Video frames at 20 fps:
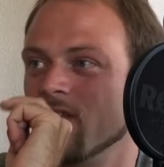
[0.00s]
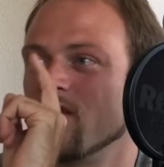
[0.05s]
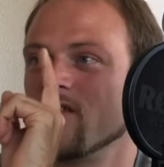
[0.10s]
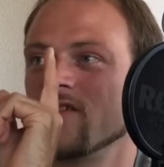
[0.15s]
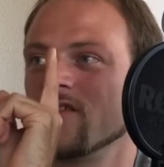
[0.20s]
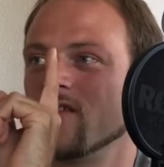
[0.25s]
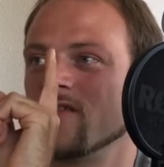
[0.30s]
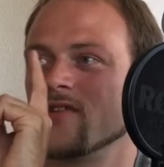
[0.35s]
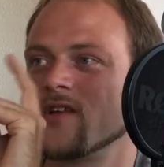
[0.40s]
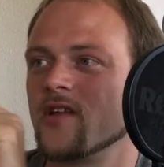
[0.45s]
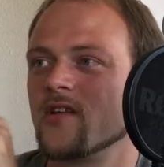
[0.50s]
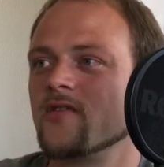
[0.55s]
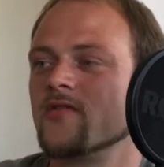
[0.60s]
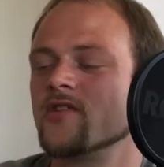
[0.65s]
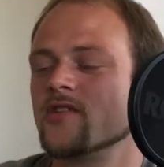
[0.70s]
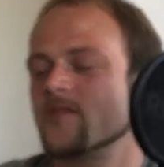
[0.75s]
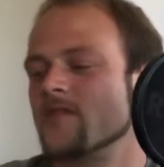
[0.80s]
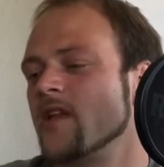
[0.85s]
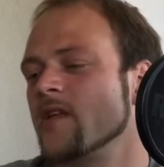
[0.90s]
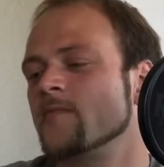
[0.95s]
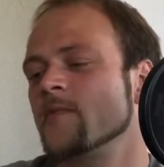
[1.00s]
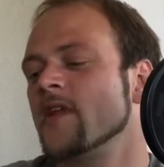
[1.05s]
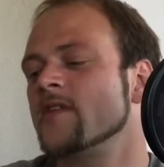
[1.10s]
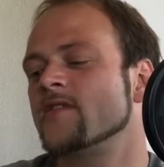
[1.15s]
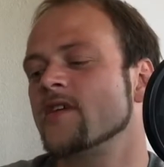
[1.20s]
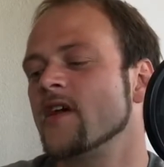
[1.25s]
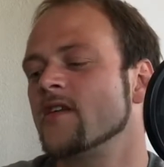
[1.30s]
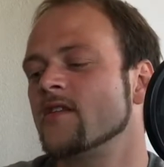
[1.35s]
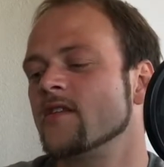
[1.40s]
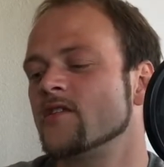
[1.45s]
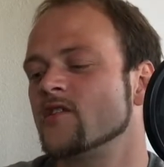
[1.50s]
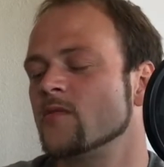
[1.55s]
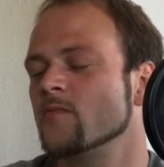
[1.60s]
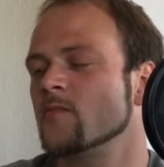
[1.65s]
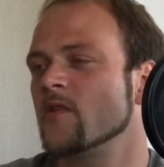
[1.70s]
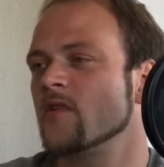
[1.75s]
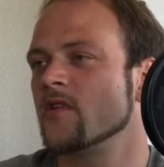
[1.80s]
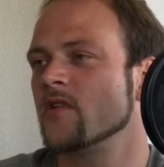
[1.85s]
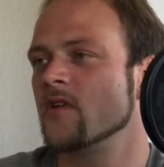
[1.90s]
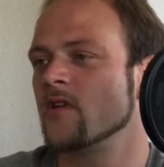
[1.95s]
No. You just let's say I teach them
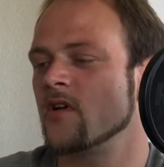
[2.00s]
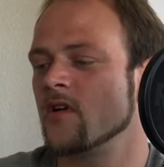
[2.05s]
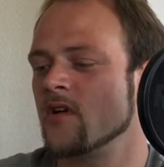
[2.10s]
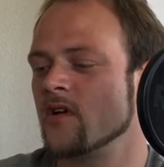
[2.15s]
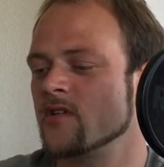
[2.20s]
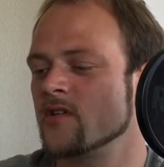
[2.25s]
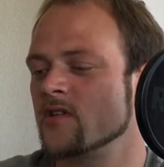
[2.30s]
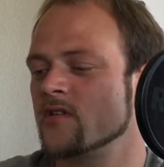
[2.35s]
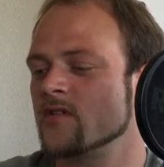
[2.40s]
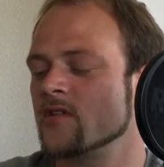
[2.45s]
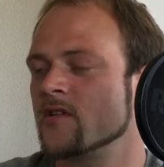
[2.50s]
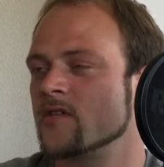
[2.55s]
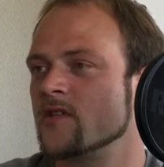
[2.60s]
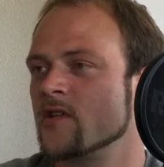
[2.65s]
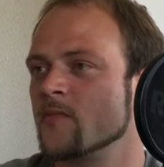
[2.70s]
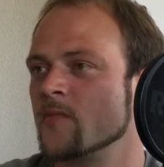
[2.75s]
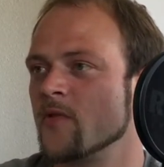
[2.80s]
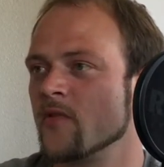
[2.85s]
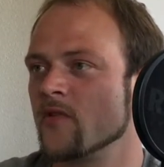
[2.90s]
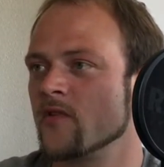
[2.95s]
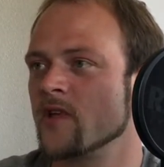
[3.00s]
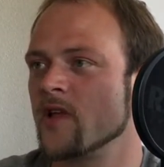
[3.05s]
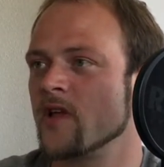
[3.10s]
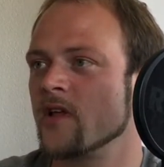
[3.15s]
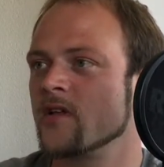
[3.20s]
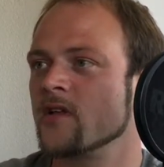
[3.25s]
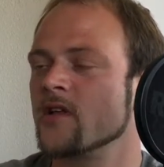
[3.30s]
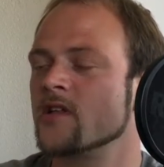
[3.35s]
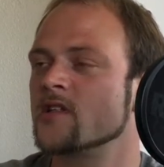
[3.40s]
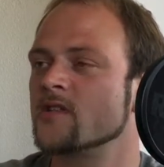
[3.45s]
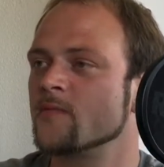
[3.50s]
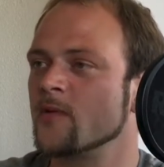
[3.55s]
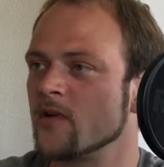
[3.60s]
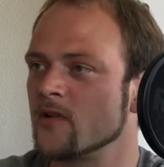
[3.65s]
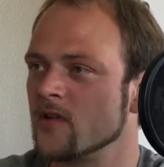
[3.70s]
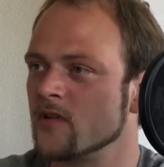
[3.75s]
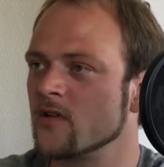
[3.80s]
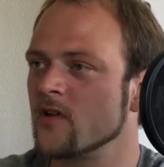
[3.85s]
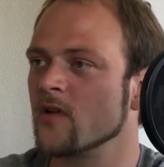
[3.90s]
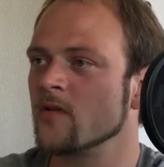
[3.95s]
just a simple. They
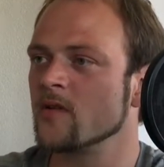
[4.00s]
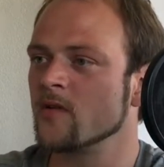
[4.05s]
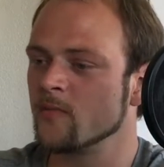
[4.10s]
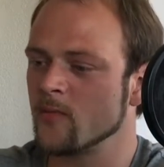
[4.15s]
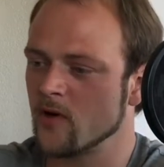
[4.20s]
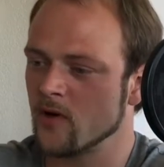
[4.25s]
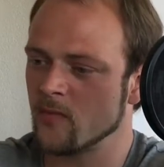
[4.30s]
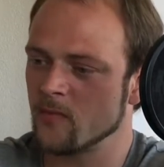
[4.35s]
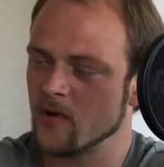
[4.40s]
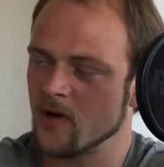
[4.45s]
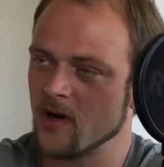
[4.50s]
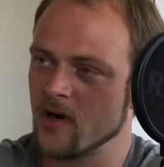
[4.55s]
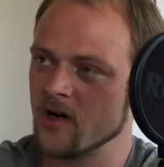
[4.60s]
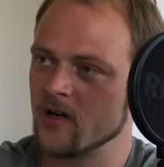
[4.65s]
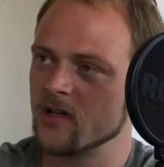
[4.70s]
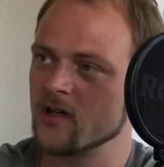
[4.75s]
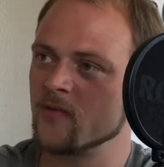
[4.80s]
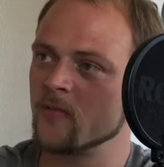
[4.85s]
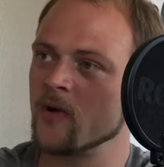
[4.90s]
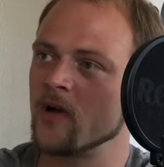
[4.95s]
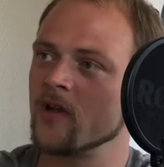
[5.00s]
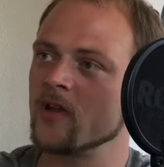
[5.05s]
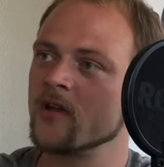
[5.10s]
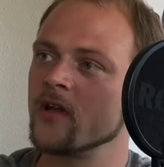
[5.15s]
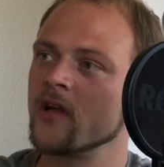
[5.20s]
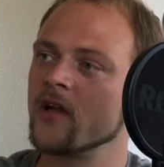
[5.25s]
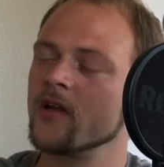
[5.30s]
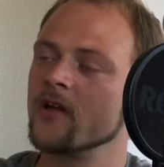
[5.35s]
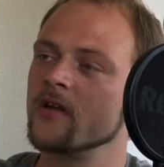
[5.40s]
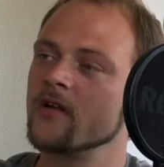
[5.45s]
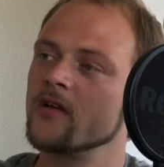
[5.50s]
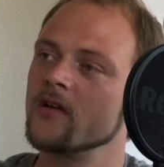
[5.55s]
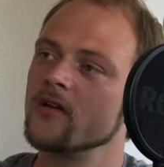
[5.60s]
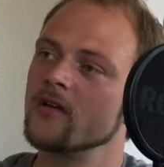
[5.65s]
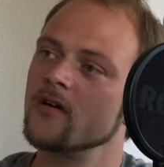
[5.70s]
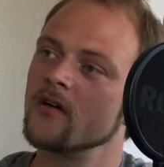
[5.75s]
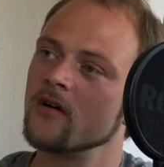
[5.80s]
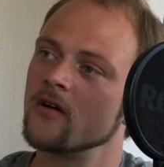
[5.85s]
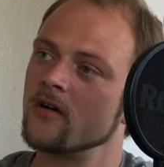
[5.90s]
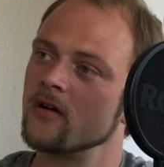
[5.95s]
spot the bottom card while they
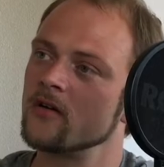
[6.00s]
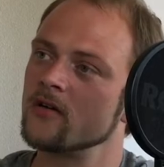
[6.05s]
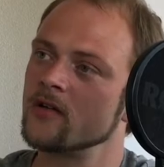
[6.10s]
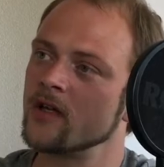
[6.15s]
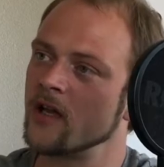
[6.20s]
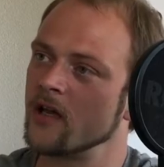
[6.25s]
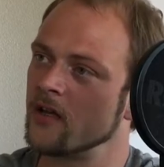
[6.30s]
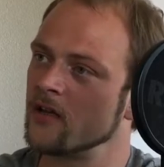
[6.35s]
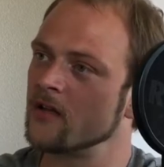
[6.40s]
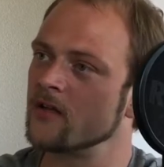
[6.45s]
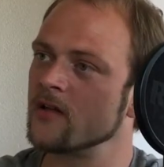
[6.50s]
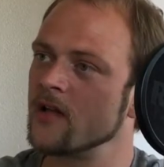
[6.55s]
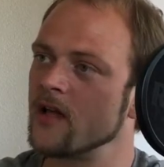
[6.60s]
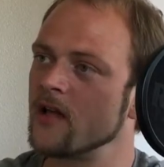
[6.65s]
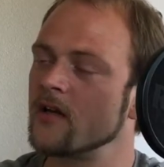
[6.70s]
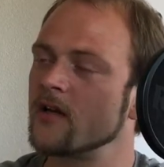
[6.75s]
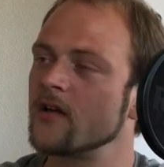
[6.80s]
are getting the deck.